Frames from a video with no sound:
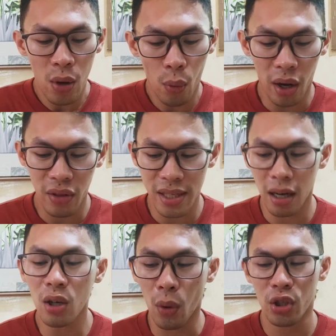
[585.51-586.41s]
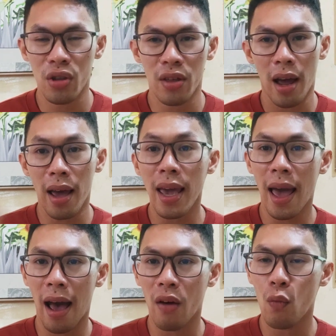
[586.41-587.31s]
Well, the second question that I
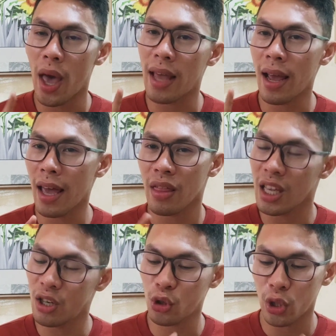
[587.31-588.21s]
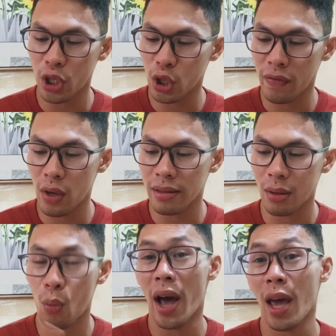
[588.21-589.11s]
have when I had the initial interview is
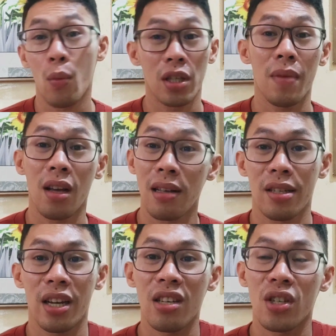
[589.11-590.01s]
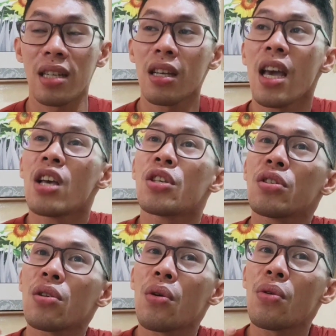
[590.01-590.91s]
that why I want to be a call center agent.
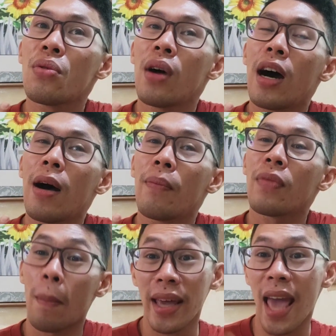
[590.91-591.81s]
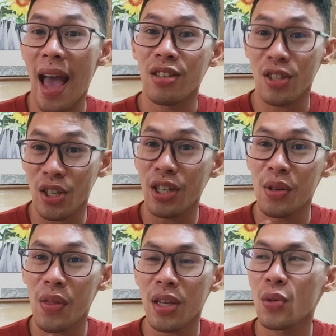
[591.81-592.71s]
So my answer
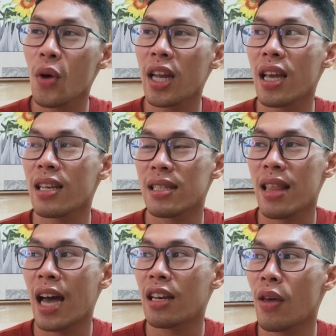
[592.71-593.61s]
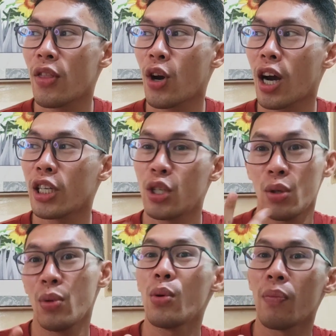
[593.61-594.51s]
to this one is that there are
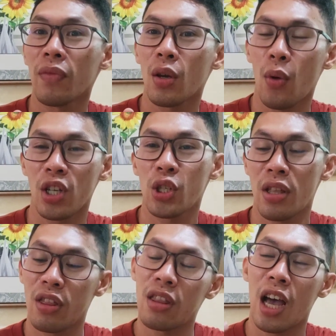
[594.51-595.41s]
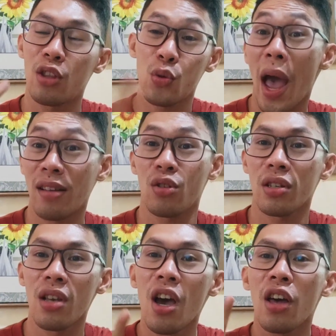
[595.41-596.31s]
two two
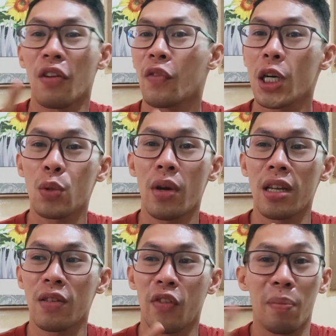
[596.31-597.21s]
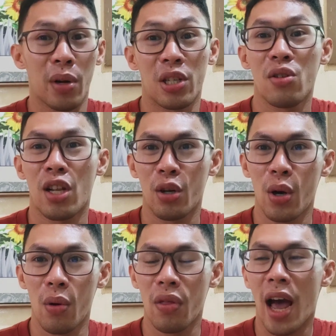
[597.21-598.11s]
answers. The first one is for personal
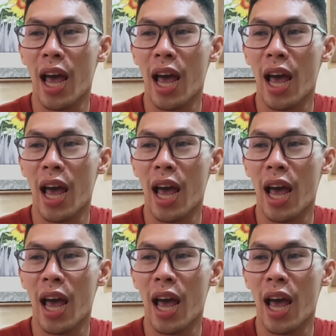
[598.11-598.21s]
growth.